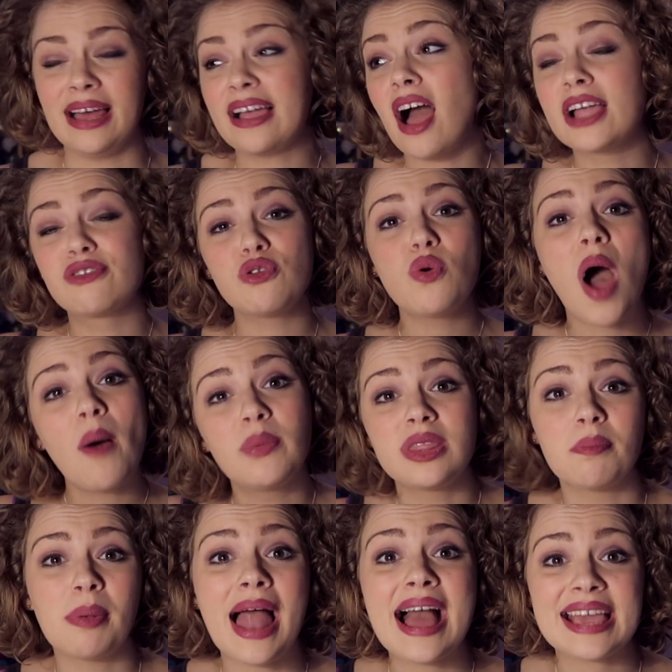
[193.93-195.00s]
Like I grew up with
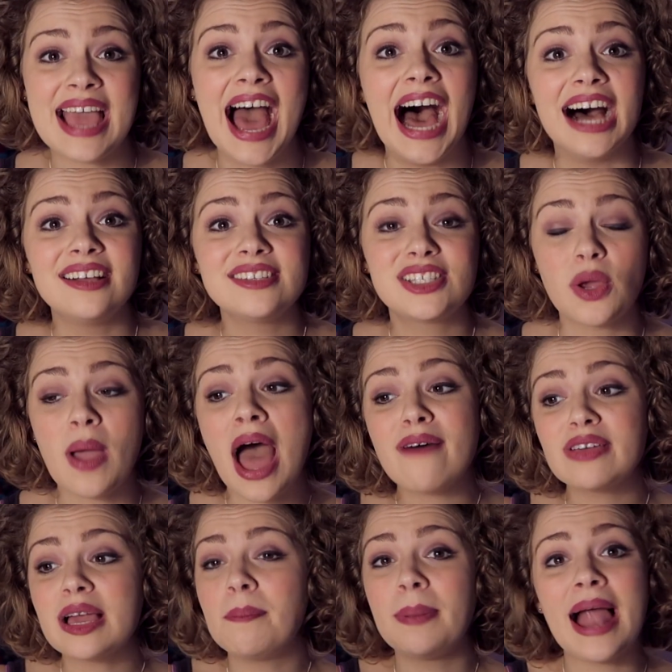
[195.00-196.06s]
a black cat, so
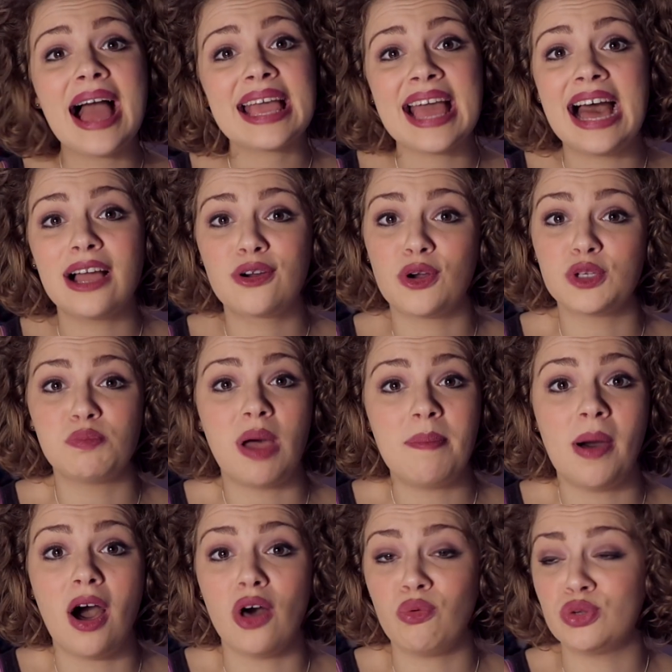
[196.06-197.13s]
having a black cat cross my
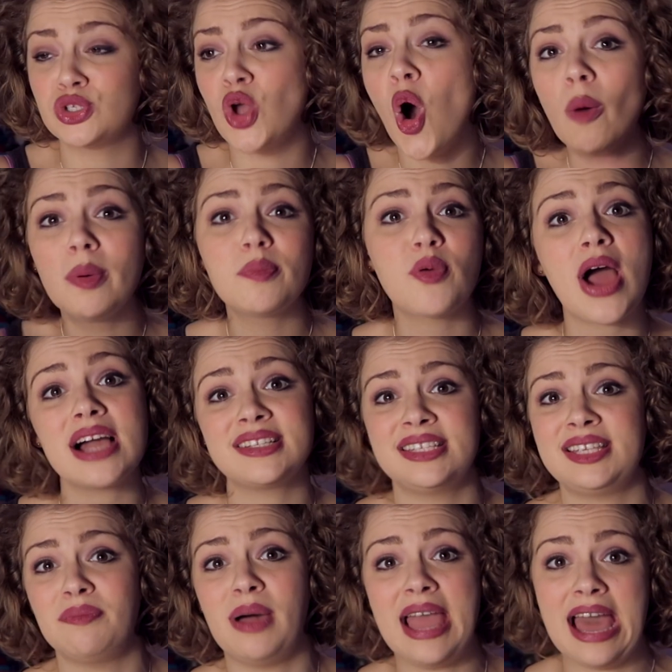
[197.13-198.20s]
path was common
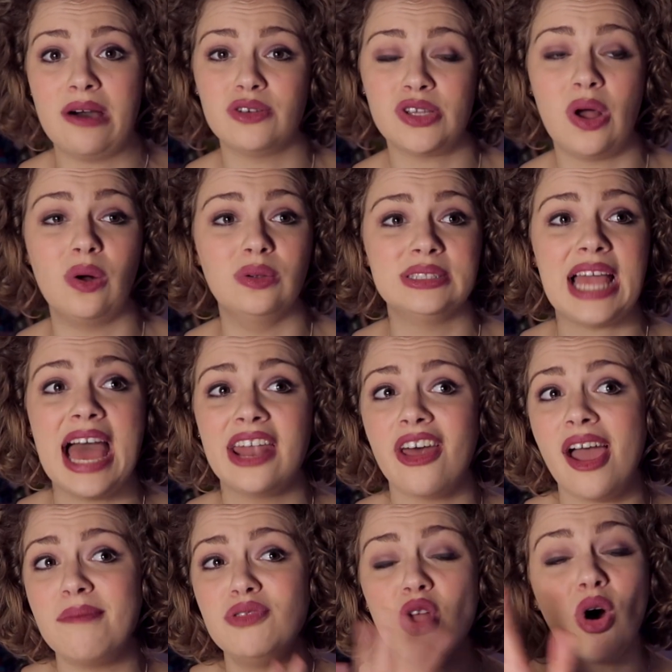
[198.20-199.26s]
practice in my household and
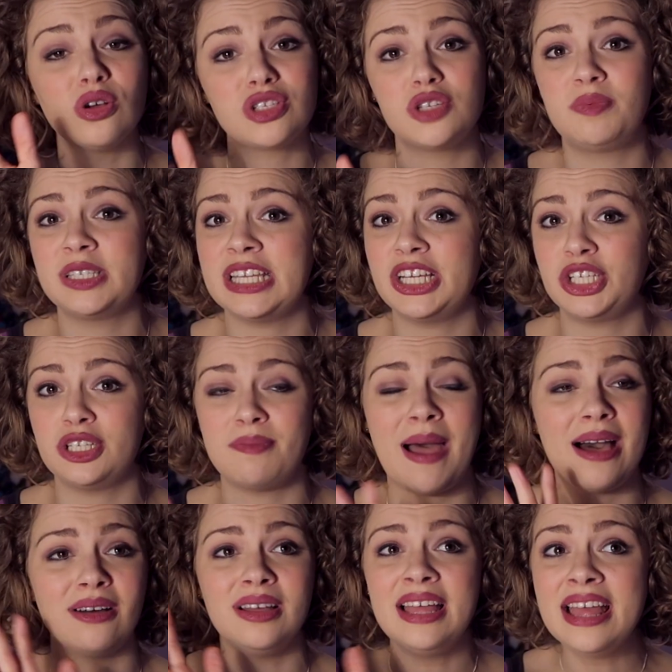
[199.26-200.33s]
I'm not superstitious
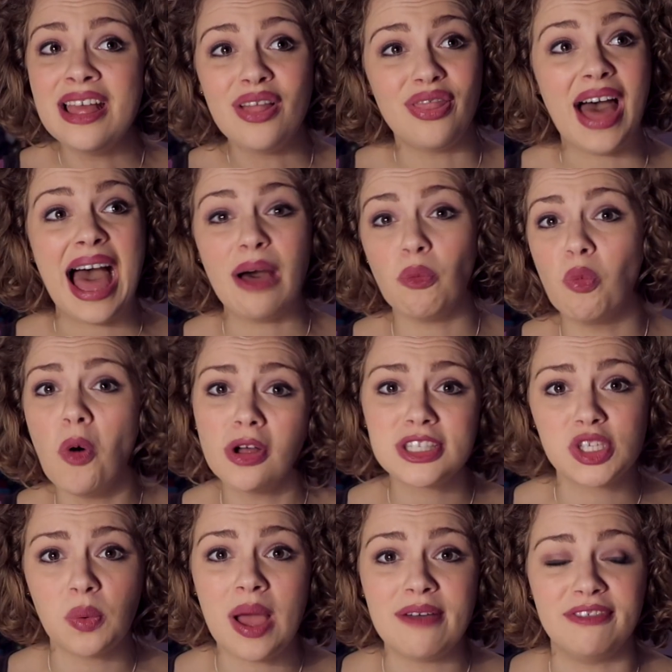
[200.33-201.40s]
about that
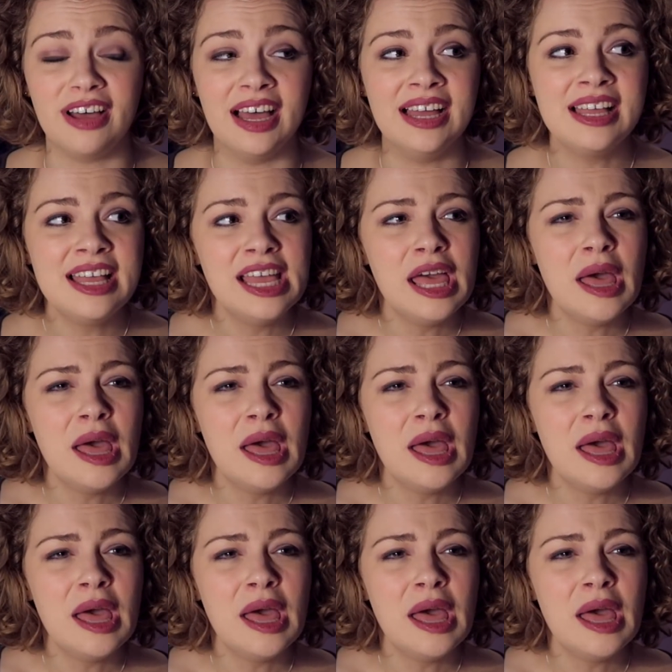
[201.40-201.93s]
whatsoever.